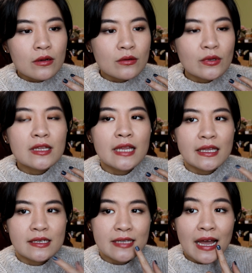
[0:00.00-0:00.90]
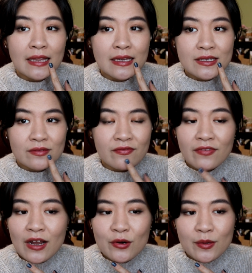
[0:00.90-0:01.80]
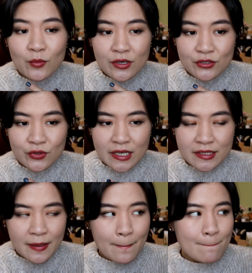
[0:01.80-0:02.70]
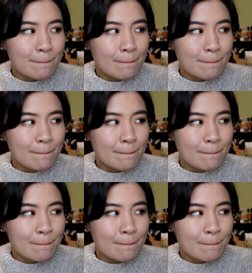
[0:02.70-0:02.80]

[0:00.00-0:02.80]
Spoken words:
Really like this, and it's very moisturizing,